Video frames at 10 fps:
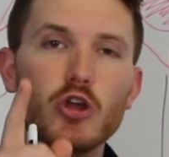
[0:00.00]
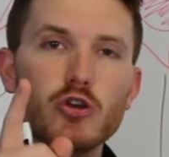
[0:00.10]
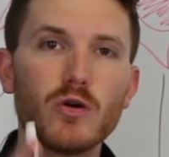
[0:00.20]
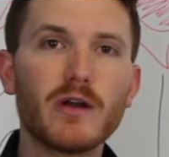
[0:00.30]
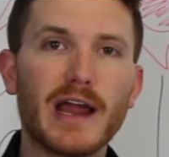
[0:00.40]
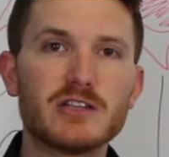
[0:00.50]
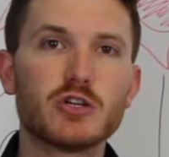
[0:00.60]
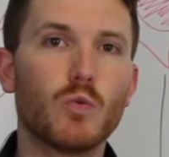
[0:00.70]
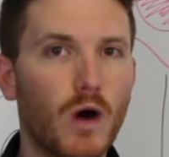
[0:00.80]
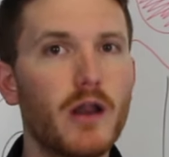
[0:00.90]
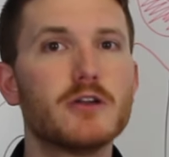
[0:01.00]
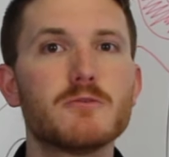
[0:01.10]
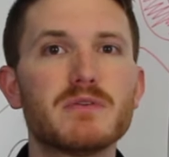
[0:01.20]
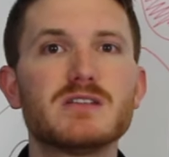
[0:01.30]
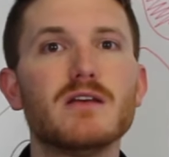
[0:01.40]
Your answer
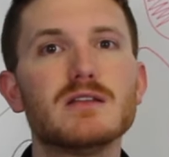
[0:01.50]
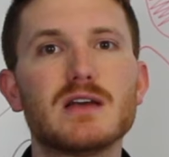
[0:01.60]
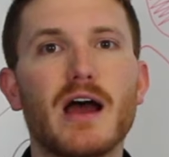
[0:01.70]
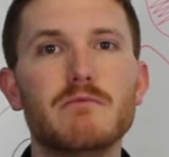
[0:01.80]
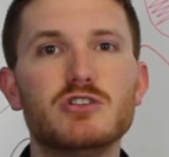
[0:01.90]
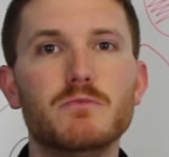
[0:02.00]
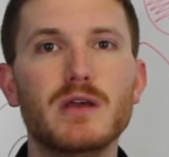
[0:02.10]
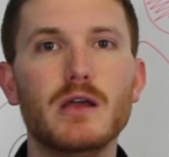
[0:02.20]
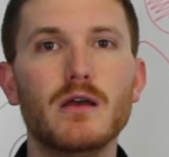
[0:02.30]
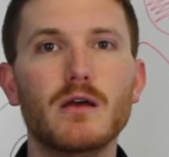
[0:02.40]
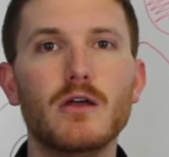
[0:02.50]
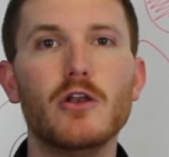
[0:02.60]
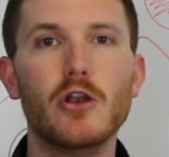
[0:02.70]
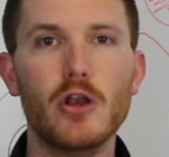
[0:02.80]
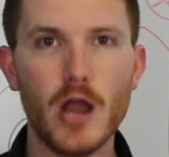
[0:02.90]
100% of the time should be
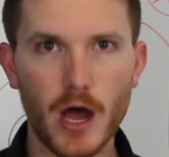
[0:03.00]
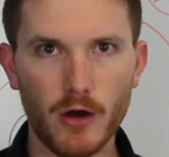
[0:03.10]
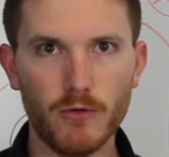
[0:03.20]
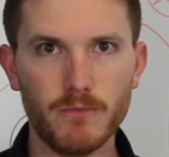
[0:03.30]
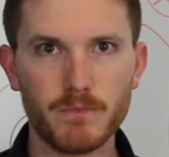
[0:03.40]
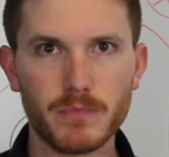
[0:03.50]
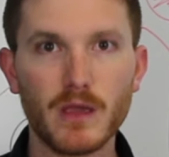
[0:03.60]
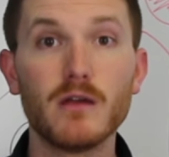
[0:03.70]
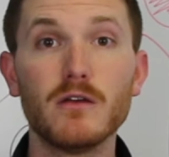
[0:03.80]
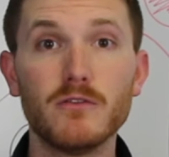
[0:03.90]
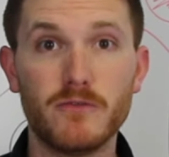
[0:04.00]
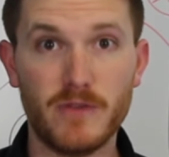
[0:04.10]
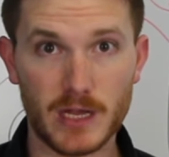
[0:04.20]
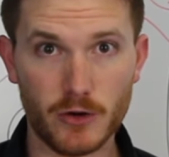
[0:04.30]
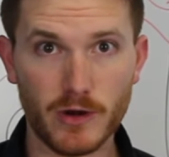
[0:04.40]
no.
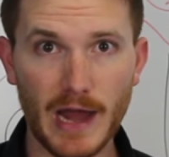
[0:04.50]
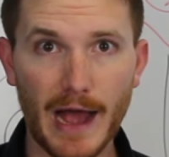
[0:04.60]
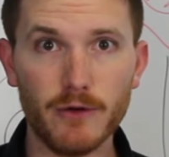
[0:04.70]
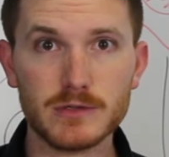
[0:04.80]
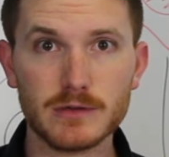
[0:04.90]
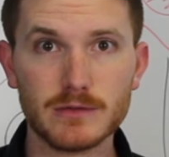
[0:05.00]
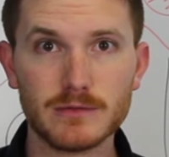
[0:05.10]
Figure it out.